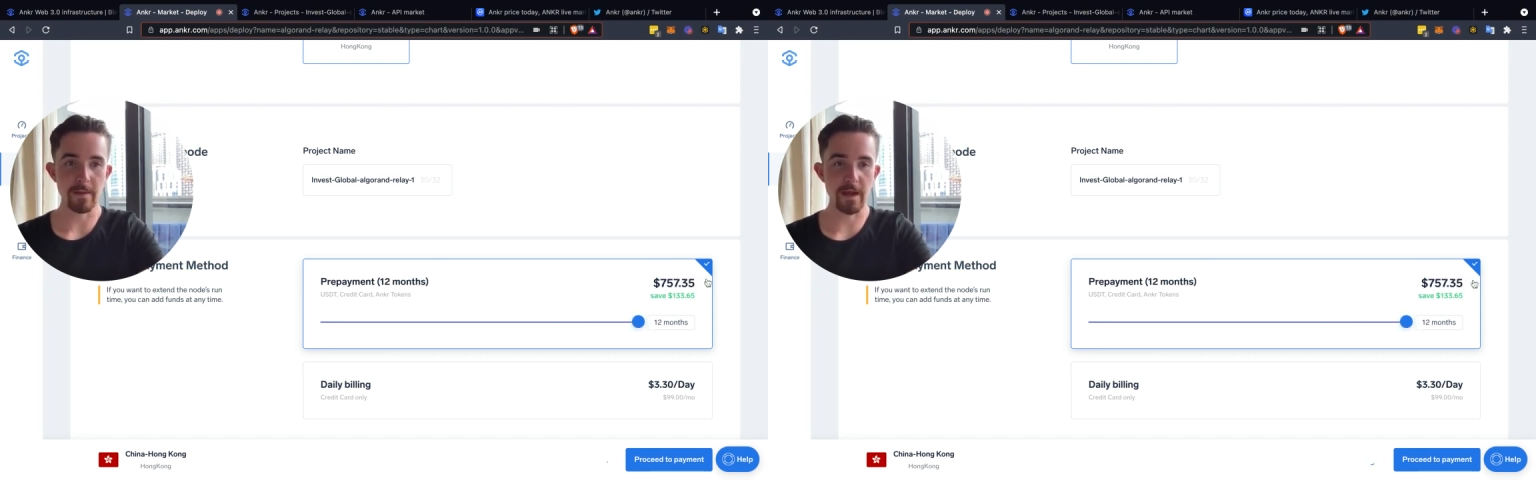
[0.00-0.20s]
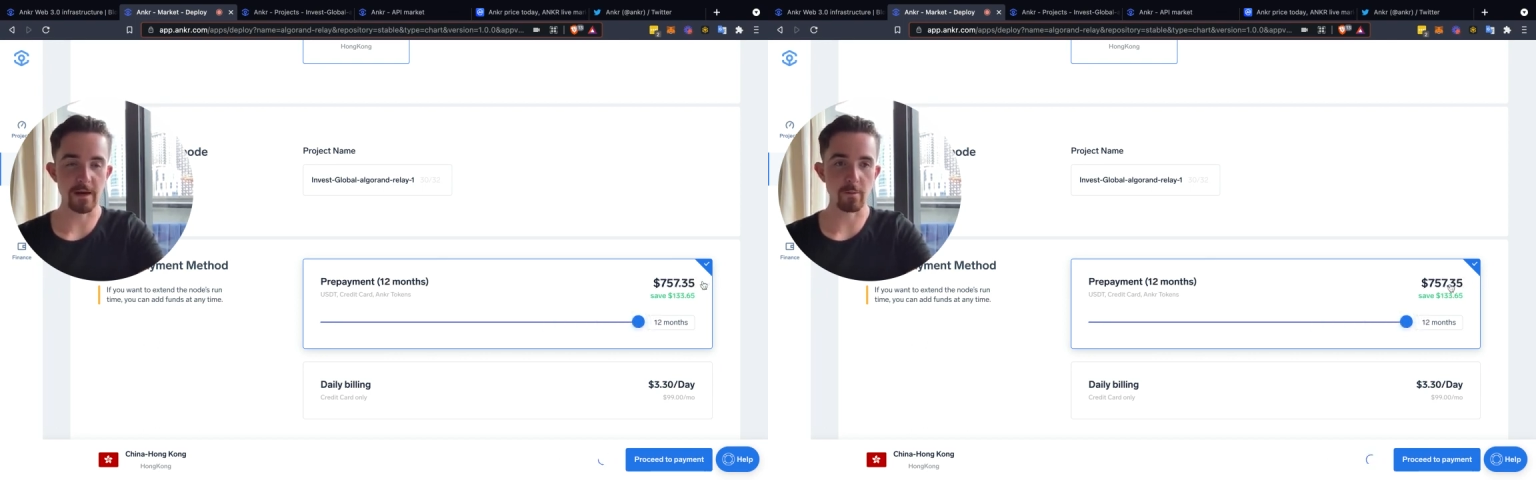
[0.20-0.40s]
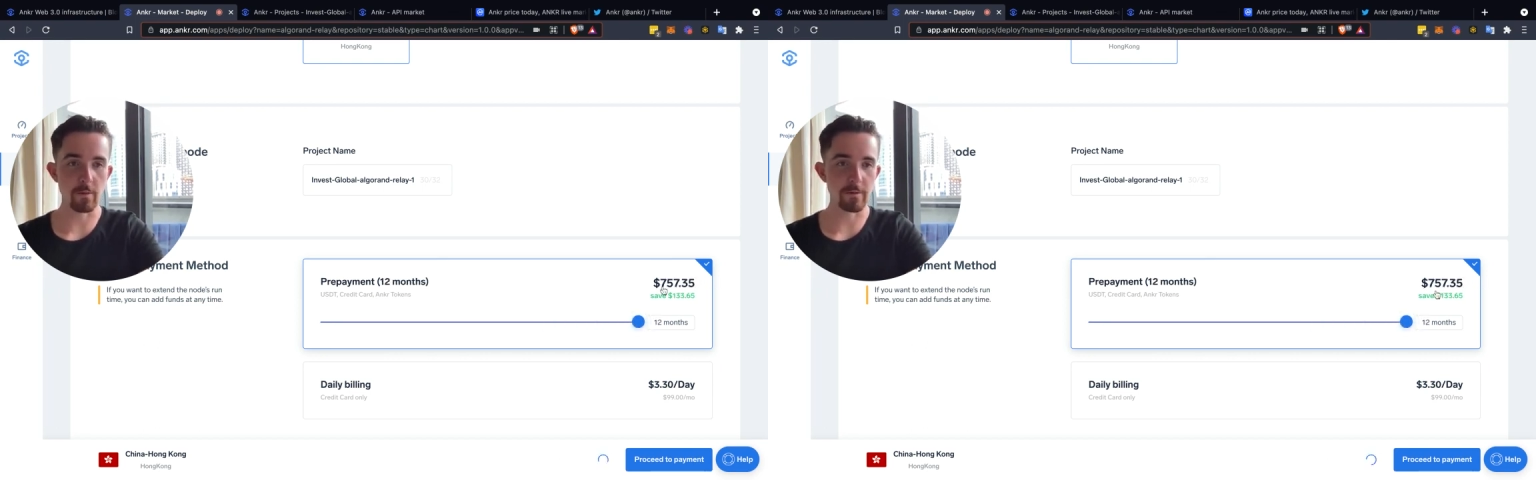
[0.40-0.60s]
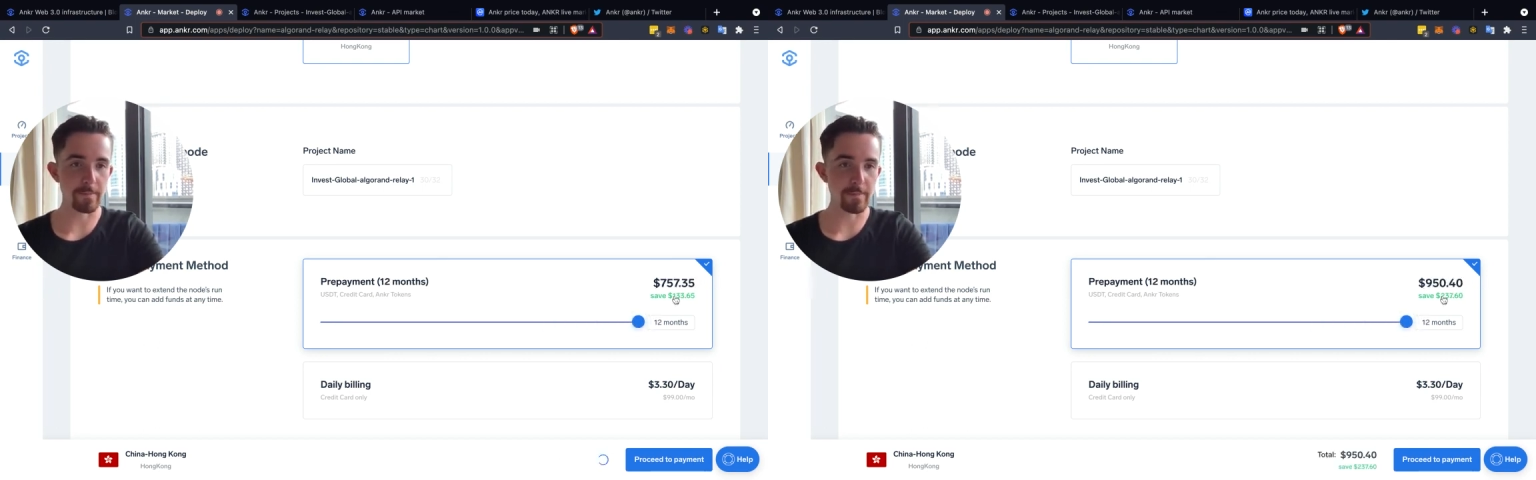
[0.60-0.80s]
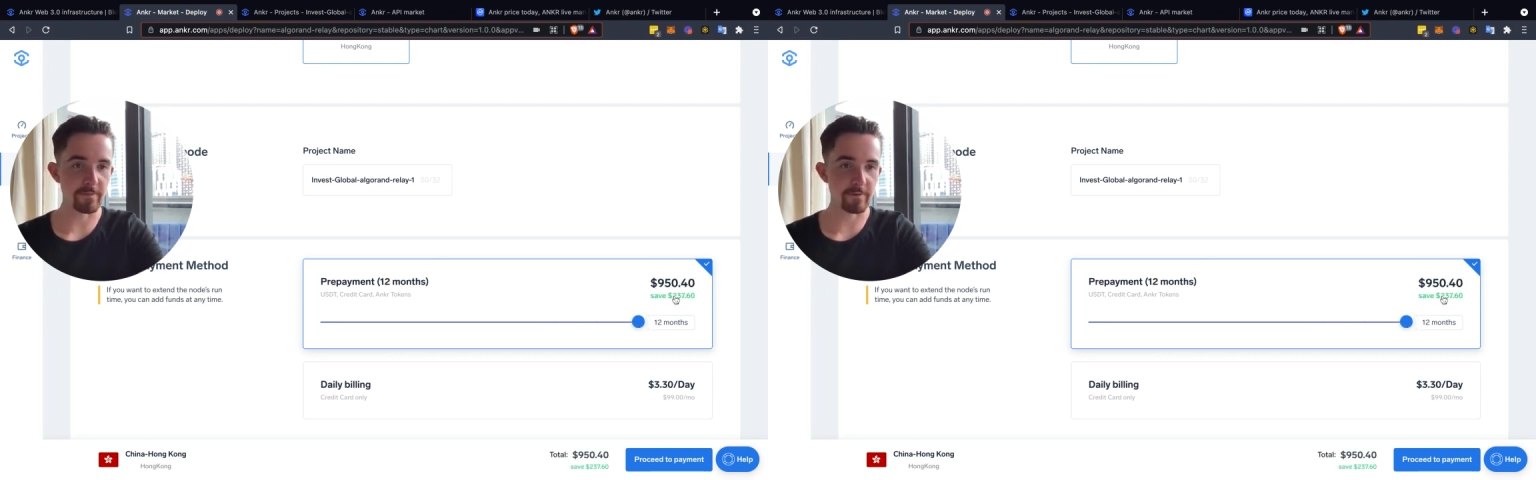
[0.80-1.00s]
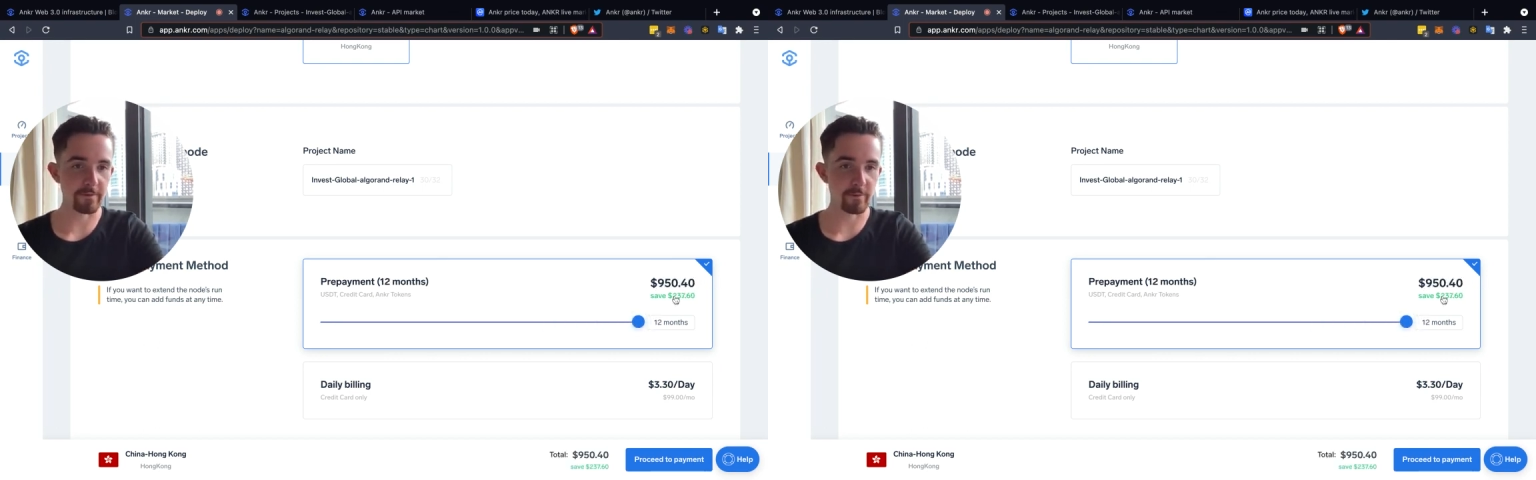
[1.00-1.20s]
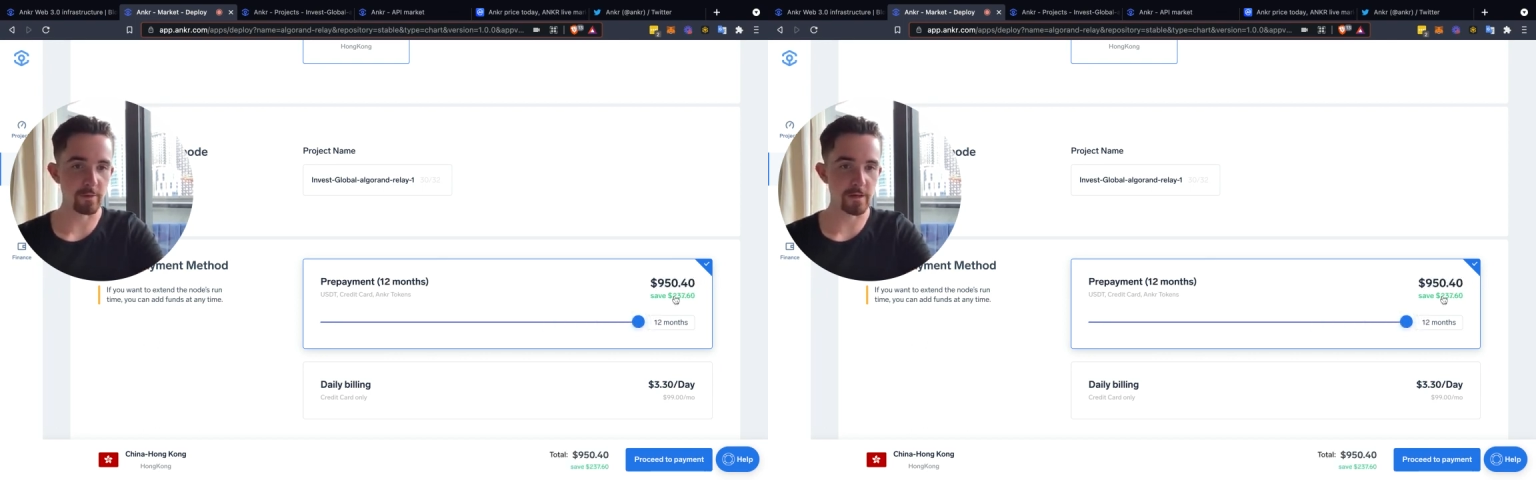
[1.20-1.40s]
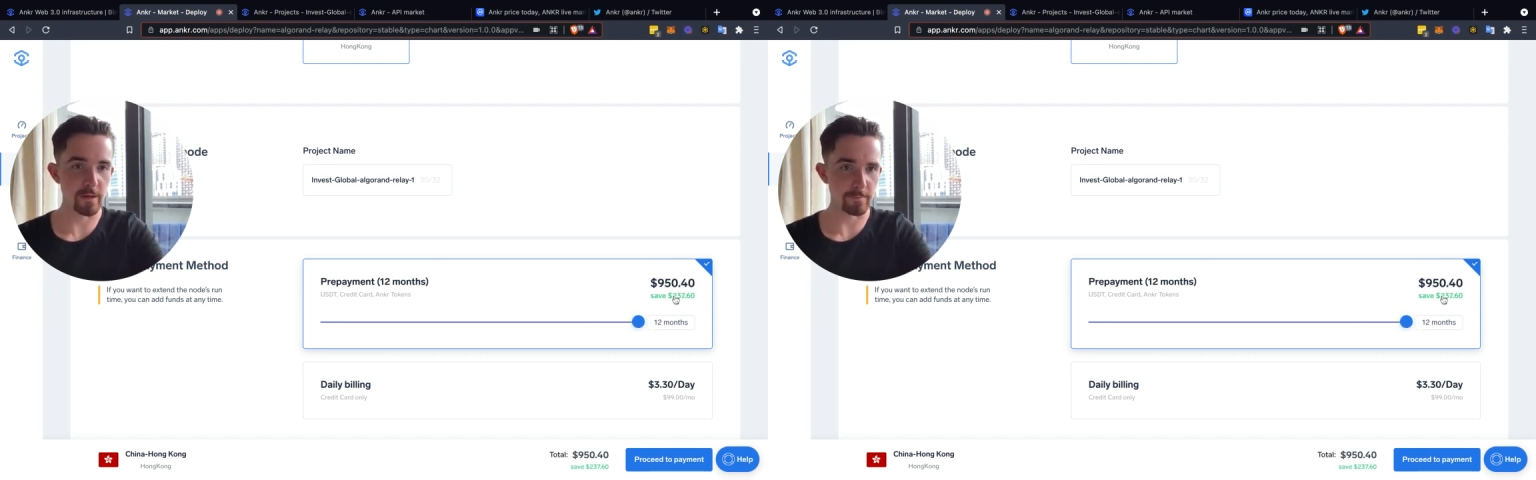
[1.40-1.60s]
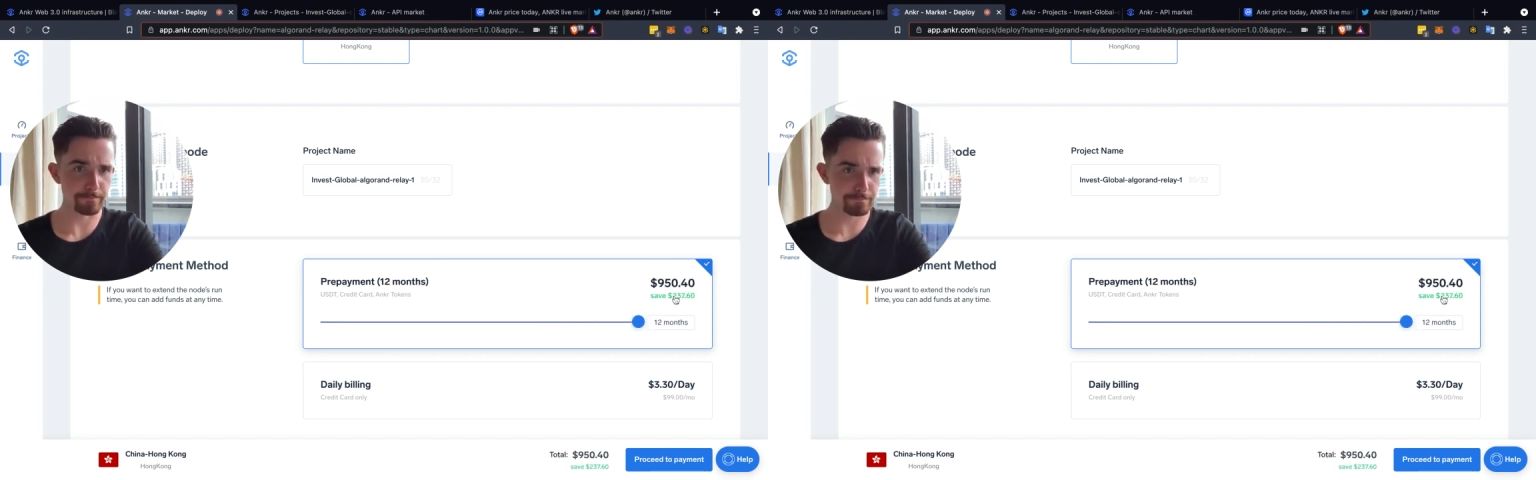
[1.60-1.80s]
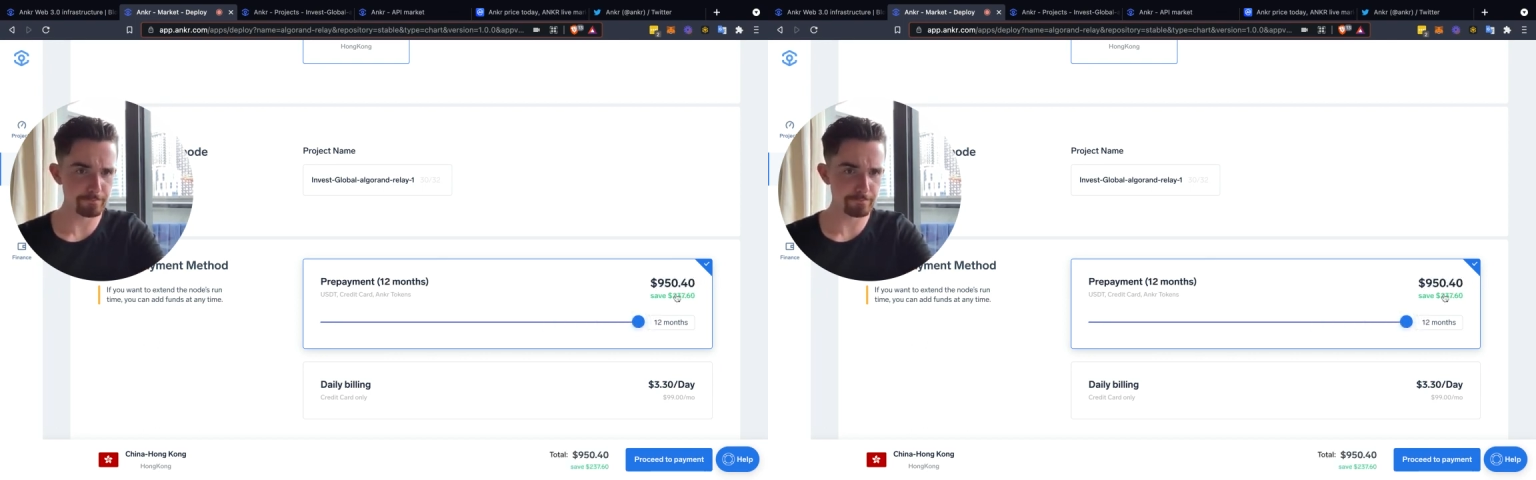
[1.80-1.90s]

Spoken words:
And what would that be for a full year?